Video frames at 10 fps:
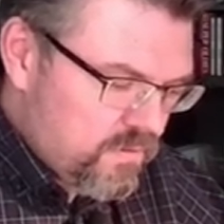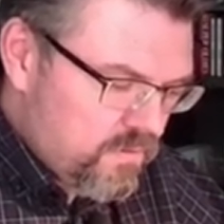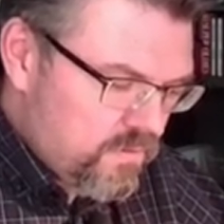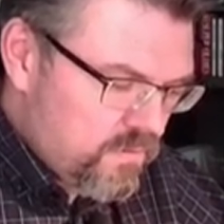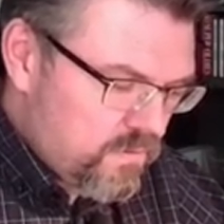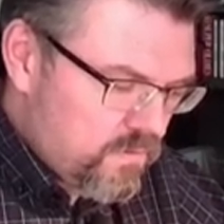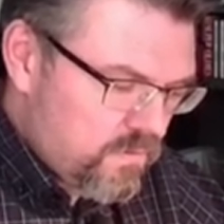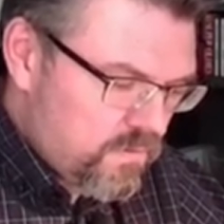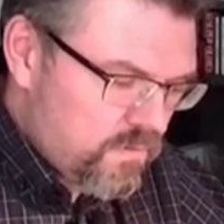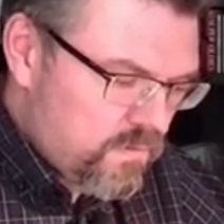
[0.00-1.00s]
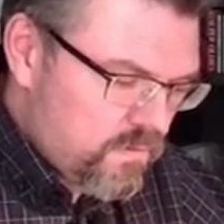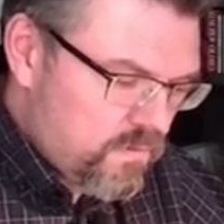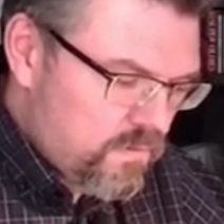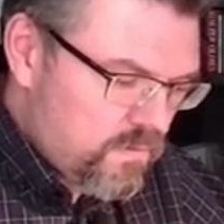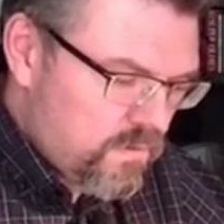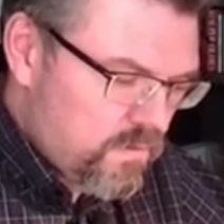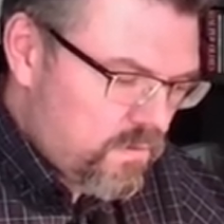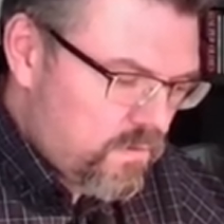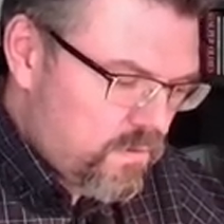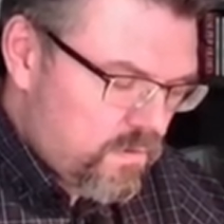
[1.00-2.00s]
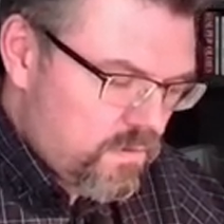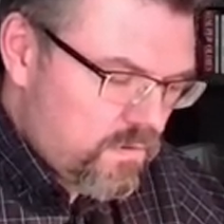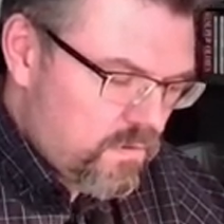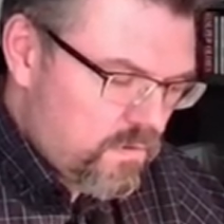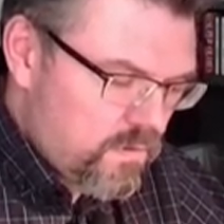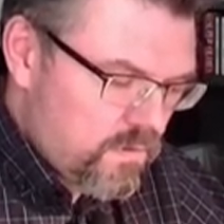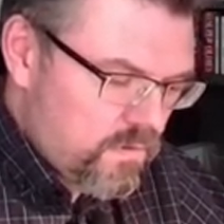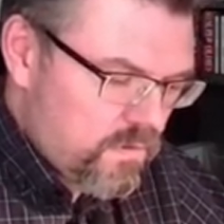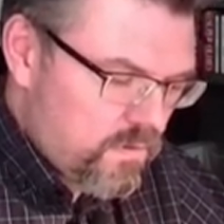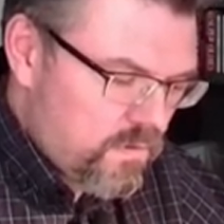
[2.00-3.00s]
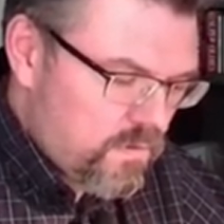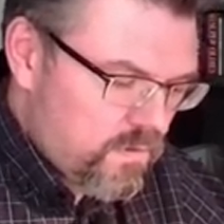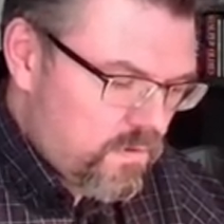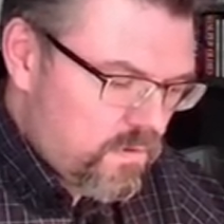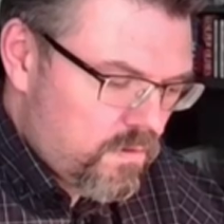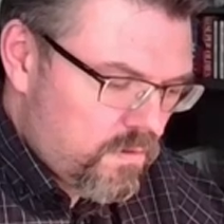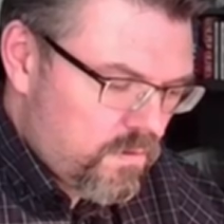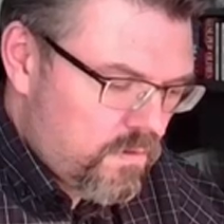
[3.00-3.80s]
[no speech]